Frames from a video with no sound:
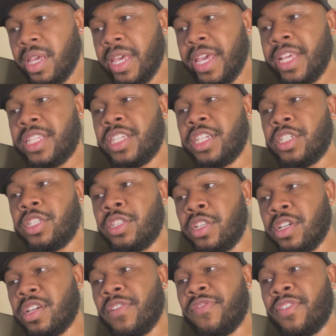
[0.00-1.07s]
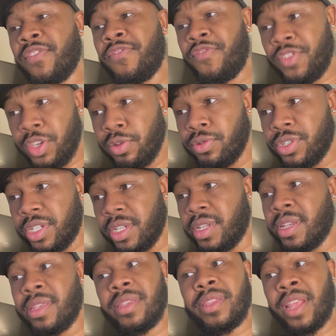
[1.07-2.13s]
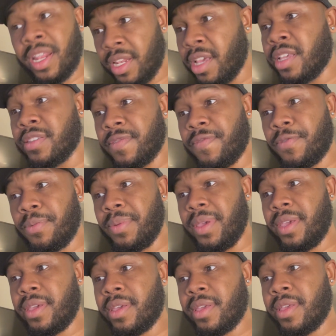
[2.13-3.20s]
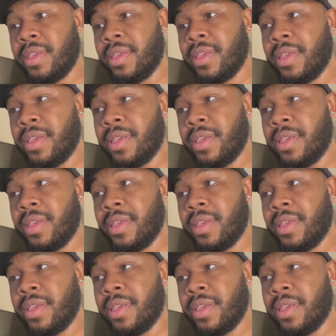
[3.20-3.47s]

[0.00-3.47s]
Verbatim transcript: It's his look of confusion that does it for me.